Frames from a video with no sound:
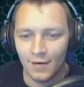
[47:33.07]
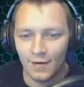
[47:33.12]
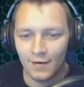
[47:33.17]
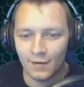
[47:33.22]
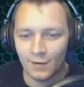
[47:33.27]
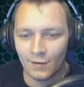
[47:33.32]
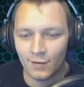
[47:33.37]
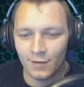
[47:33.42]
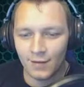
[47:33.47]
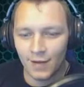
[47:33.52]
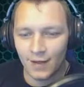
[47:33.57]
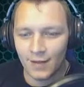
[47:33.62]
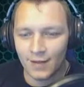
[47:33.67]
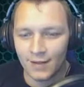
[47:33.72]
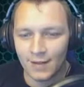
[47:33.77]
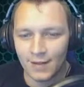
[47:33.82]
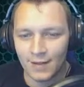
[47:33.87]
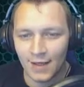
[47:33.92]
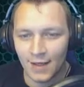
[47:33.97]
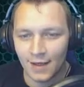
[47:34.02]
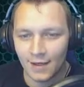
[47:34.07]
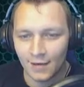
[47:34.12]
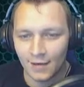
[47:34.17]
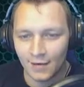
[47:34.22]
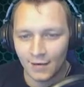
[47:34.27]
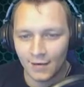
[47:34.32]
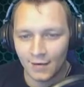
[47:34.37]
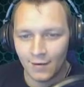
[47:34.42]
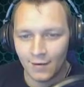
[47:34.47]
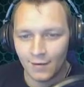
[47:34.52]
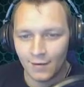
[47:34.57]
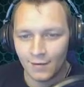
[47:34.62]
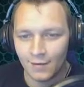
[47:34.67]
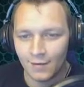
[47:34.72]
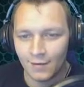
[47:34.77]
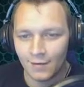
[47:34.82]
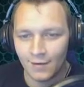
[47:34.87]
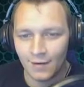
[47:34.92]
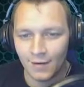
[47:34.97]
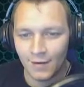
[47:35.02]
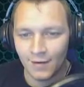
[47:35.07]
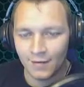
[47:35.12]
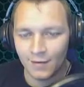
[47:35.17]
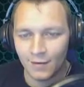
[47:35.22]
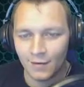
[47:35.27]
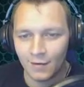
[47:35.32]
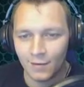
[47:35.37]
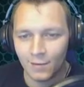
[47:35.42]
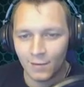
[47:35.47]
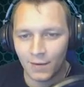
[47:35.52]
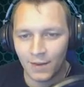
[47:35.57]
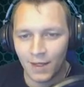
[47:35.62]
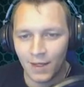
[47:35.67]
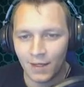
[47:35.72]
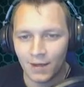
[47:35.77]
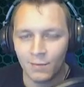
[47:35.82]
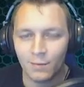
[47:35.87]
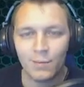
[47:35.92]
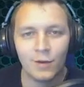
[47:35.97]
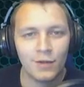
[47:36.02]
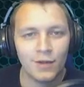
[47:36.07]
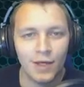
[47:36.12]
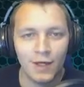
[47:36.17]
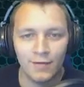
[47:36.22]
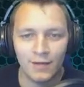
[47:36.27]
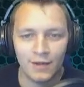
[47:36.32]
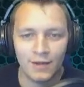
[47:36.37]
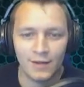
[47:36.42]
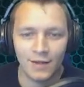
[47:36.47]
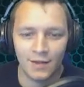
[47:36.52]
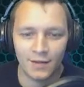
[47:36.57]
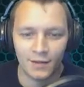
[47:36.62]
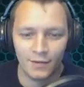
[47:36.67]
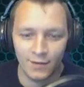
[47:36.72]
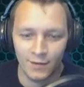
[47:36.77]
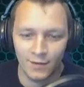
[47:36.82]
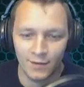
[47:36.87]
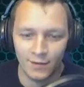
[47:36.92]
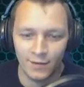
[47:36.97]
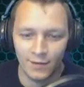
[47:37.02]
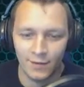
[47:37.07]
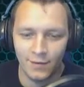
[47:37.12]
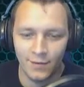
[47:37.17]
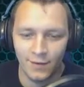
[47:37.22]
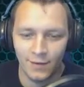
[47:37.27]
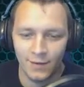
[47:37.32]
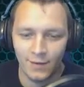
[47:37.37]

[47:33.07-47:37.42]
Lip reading: It's just insane, you know. It's going to be like a must-have accessory soon.